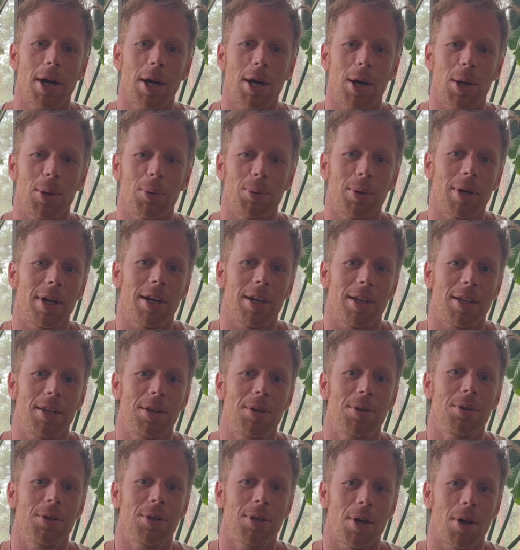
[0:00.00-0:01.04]
artwork,
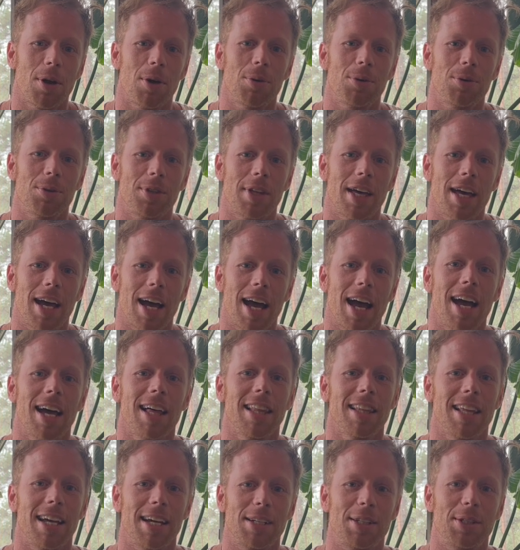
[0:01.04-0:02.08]
you know that I
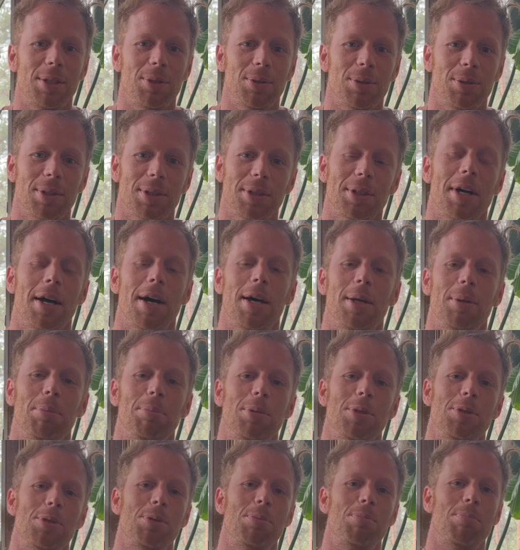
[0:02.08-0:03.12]
like to do a lot of
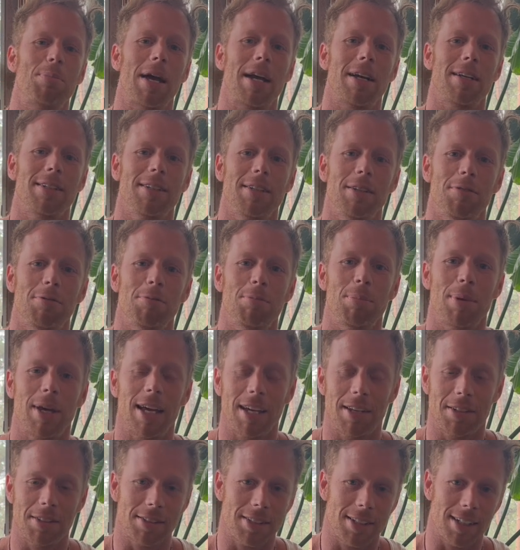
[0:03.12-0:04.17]
perspective
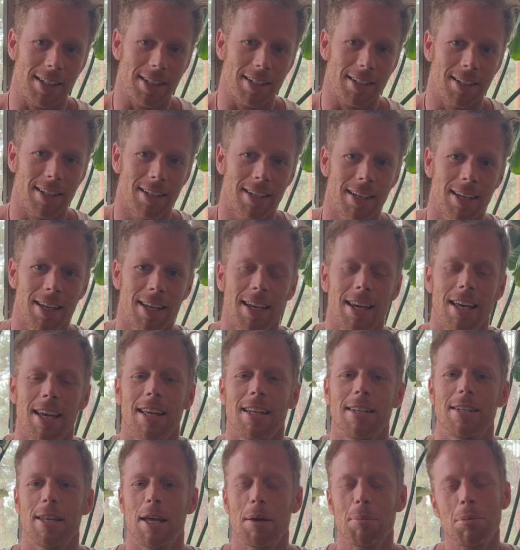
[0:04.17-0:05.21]
painting.
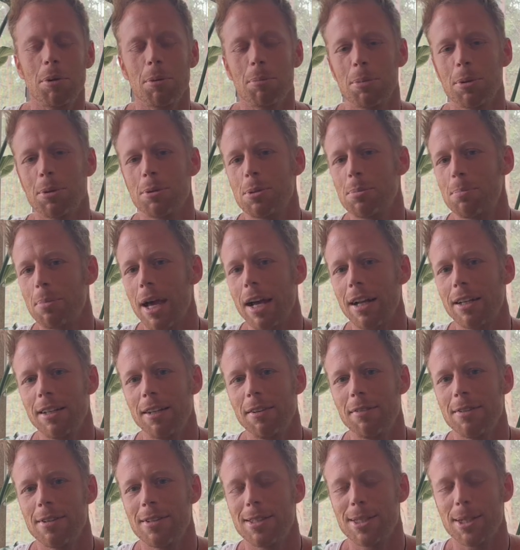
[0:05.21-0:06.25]
Depth of
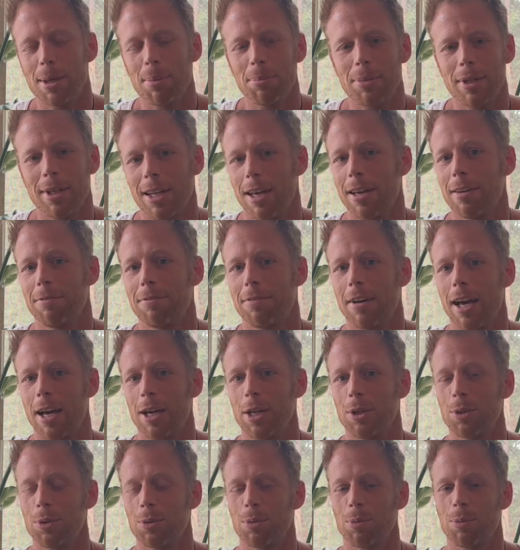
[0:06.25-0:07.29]
perspective is something I
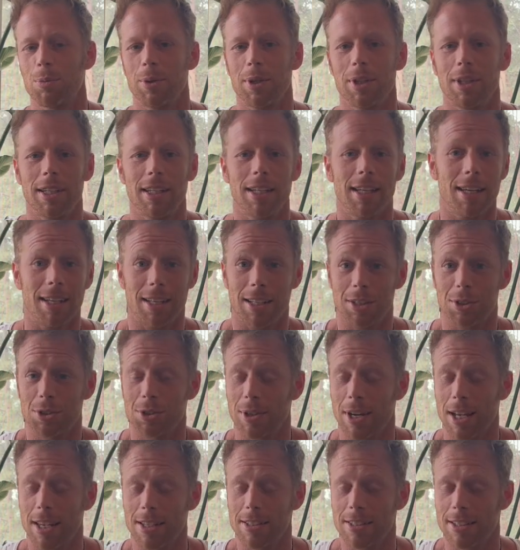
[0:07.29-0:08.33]
find really
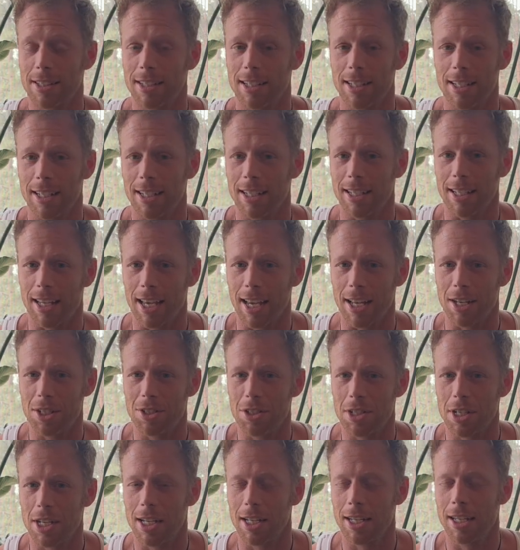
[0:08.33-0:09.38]
interesting and
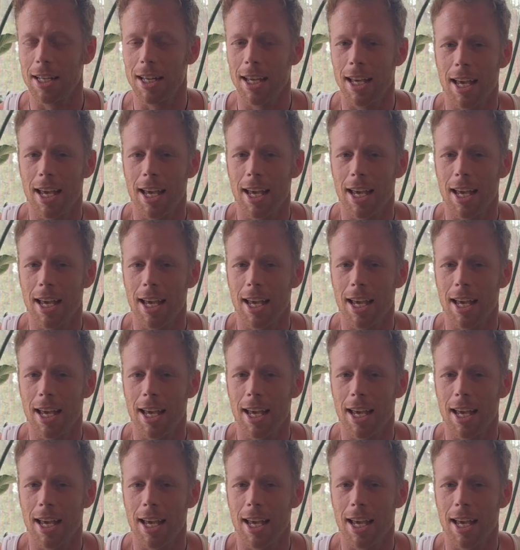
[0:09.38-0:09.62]
engaging.